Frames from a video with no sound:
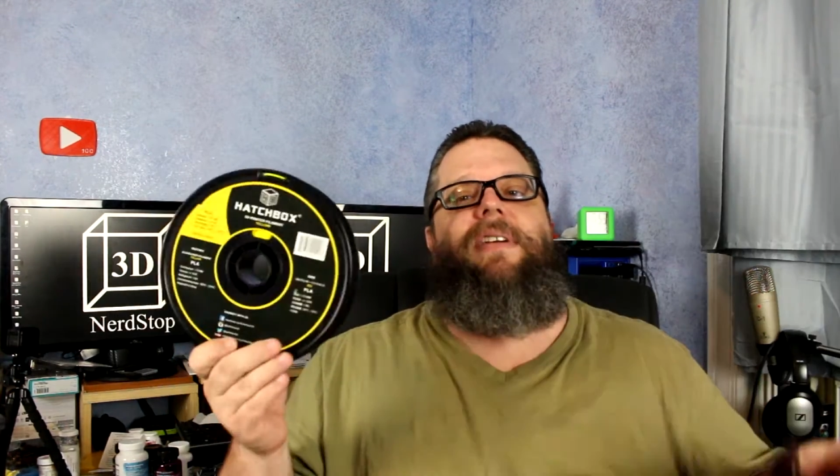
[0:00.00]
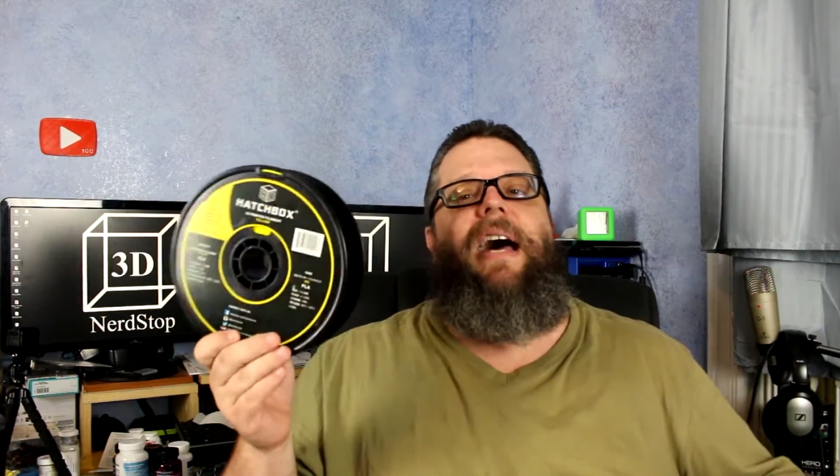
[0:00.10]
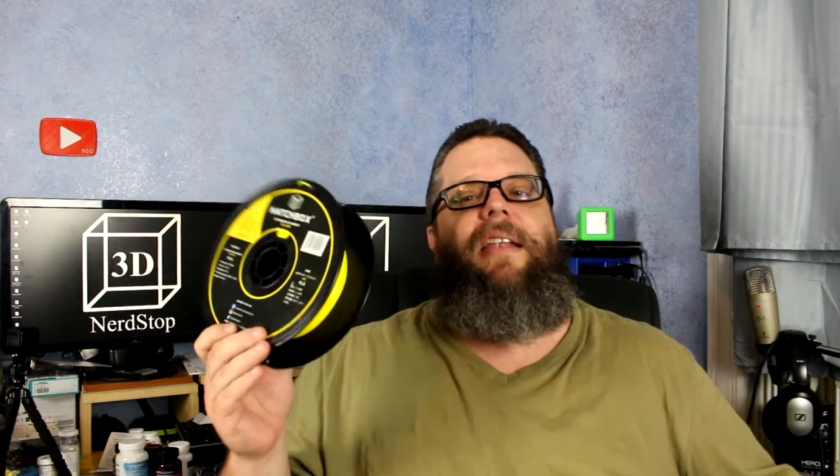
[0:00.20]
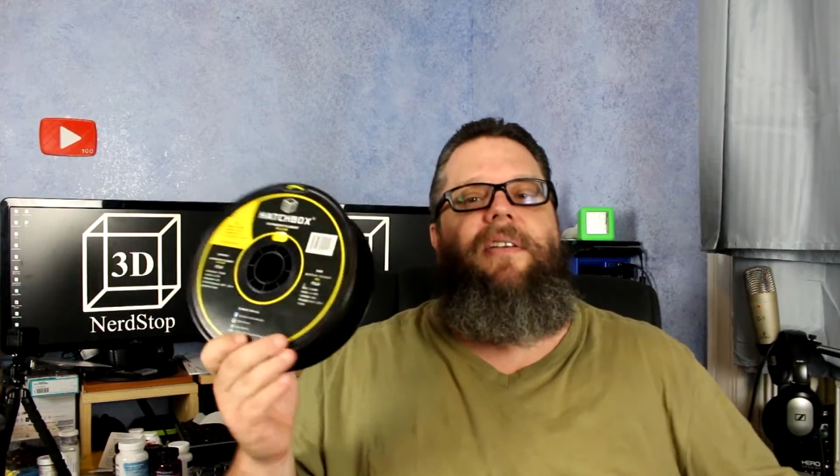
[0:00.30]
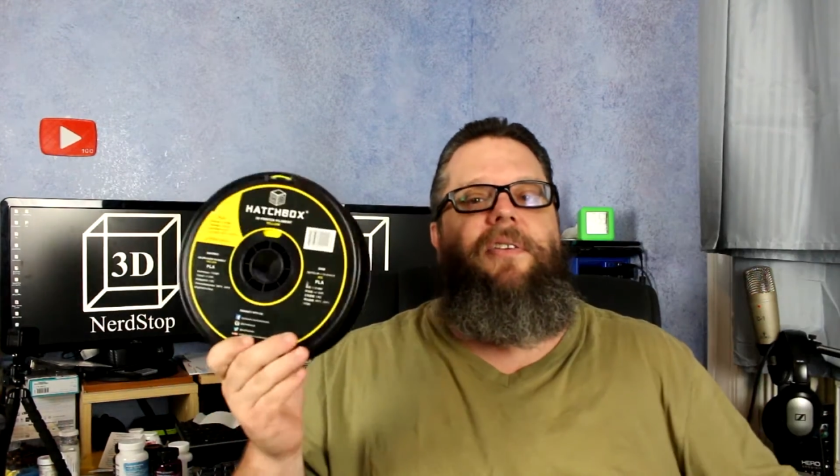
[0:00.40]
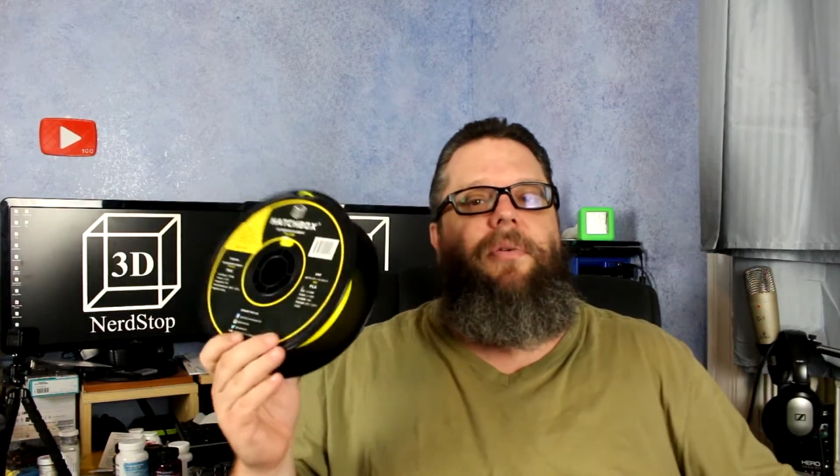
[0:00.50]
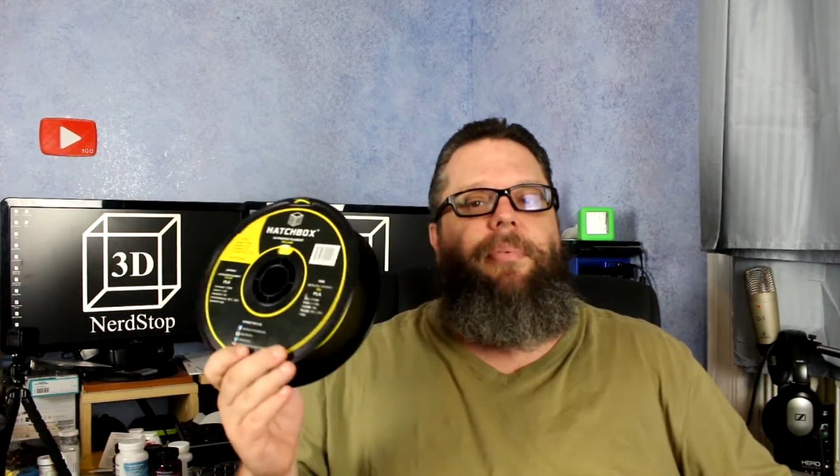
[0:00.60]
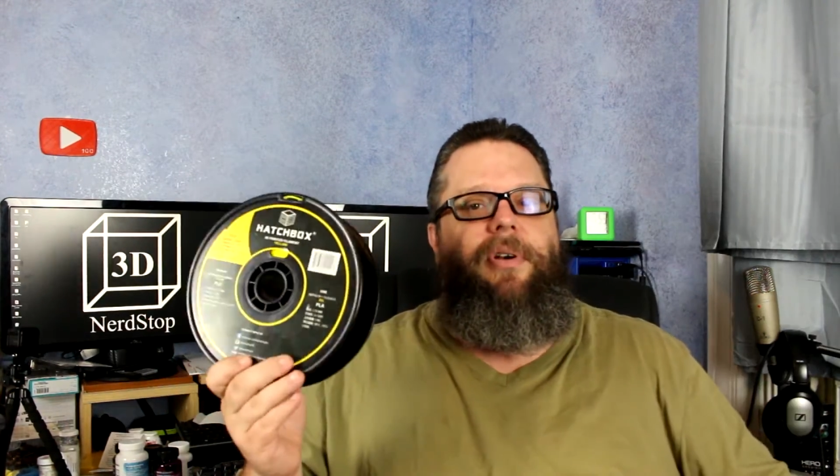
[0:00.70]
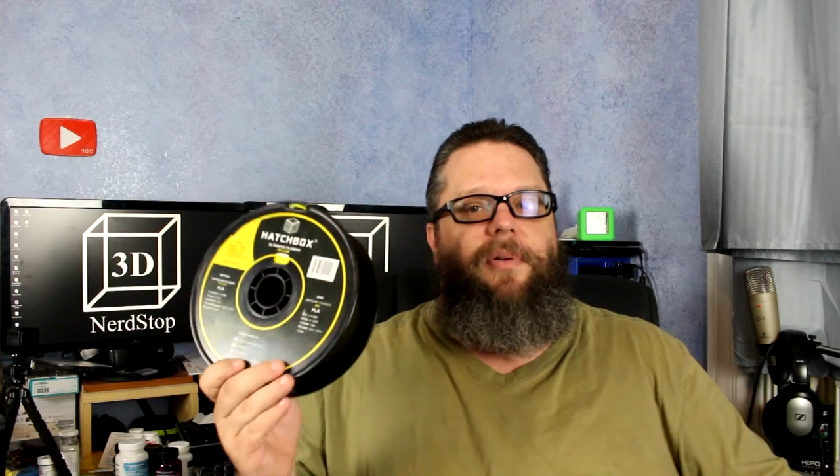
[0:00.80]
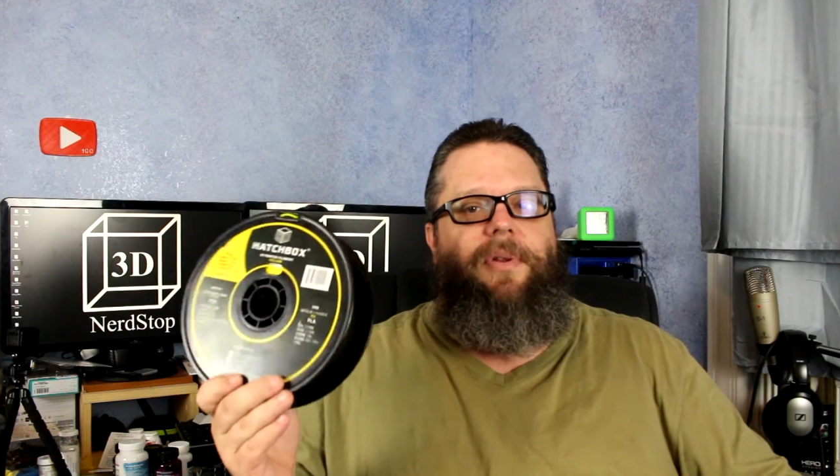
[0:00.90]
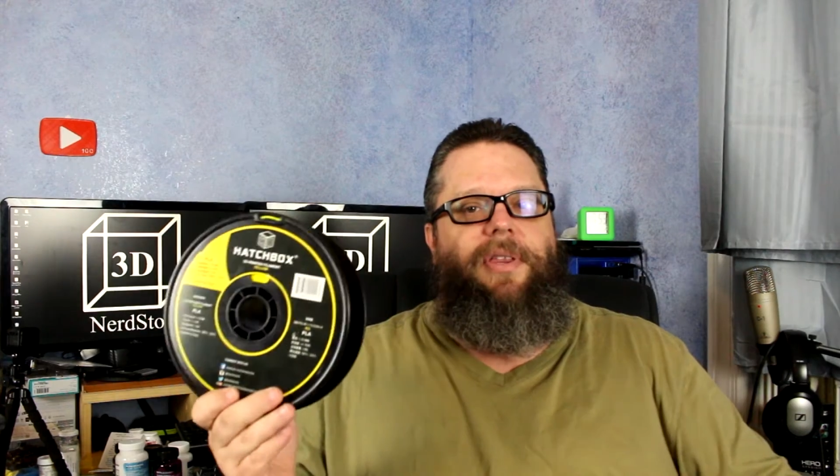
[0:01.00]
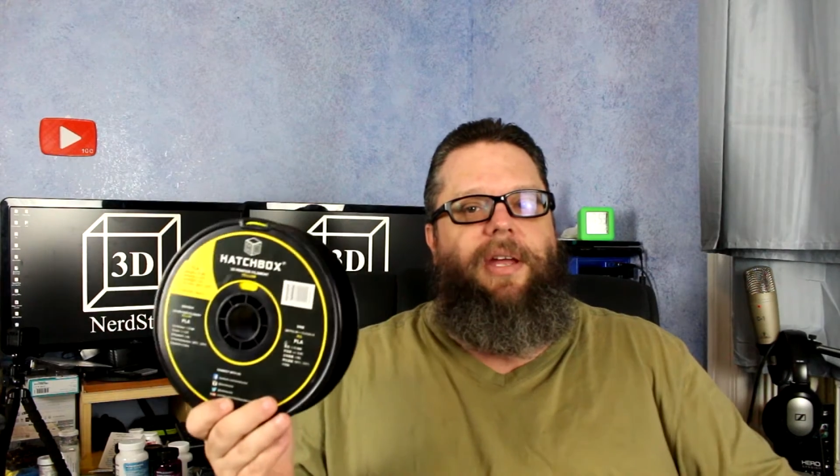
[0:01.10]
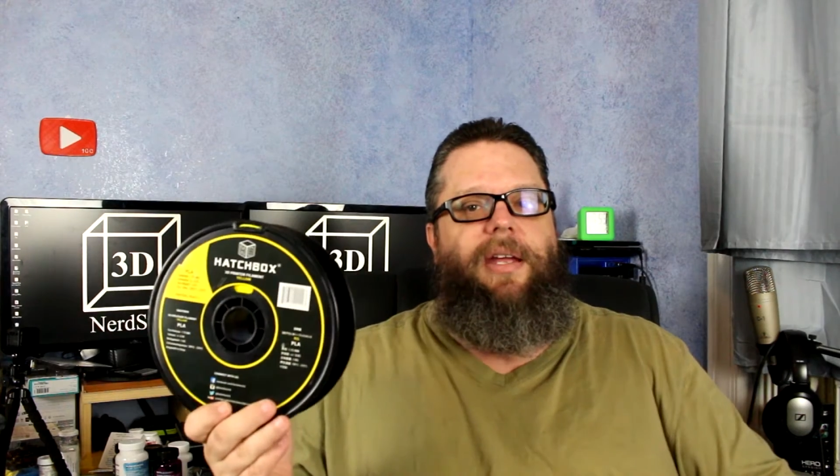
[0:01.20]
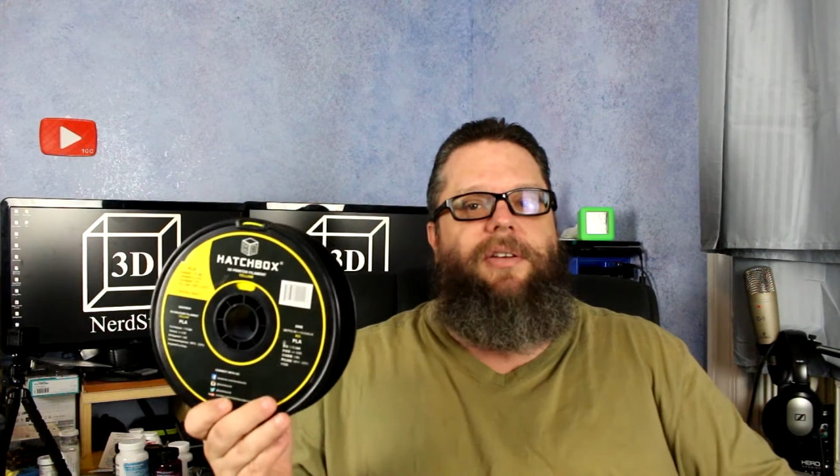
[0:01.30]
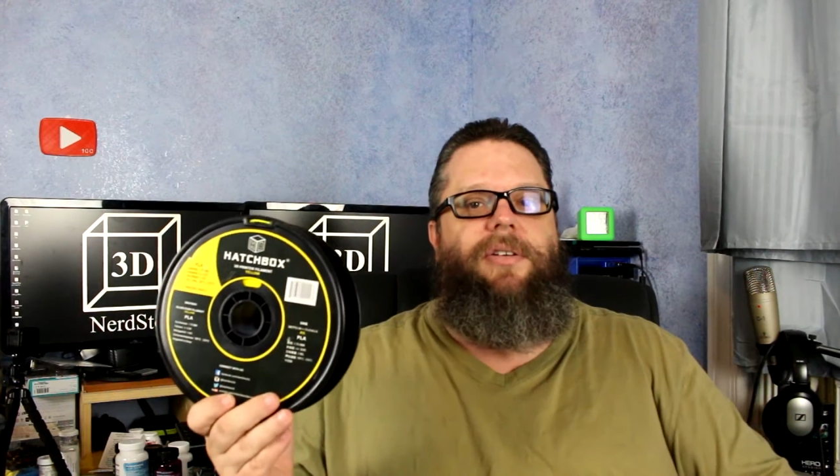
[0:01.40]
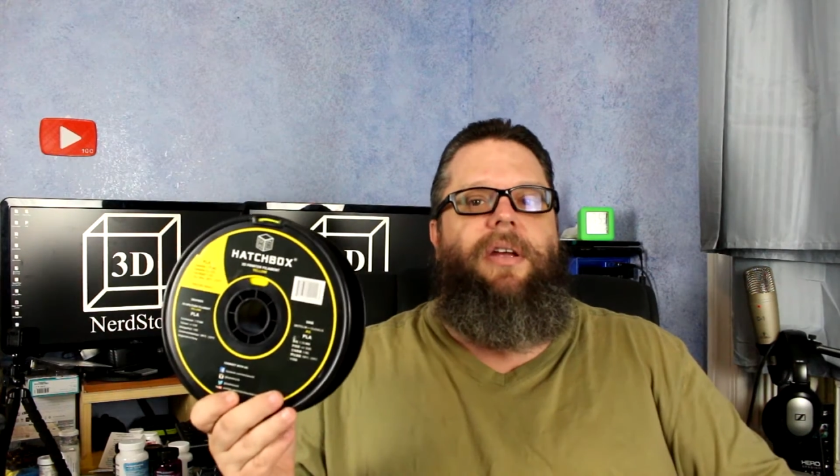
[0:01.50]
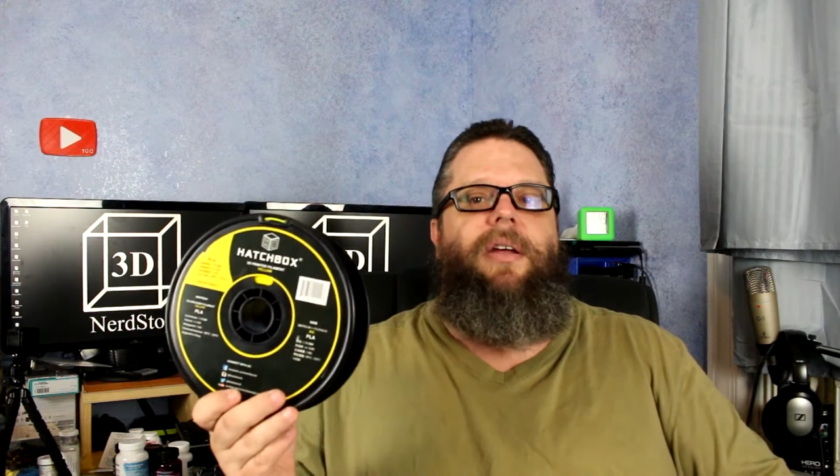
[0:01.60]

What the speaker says: gotten a little brittle with age.